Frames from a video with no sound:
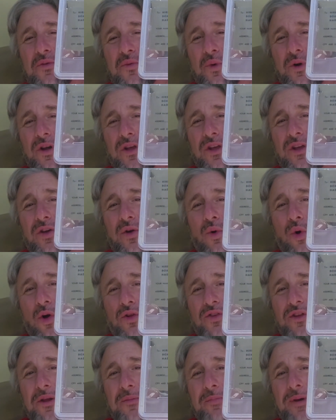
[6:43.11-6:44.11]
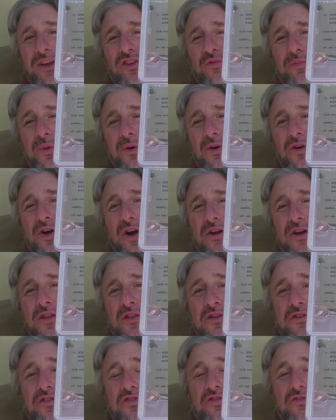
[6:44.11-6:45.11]
where he called it a baseball card in
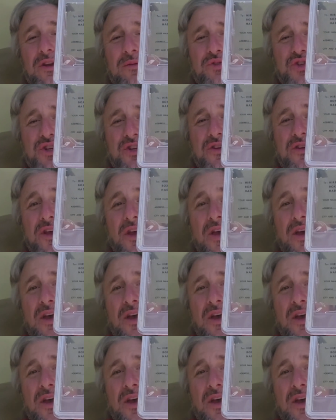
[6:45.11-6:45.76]
the description.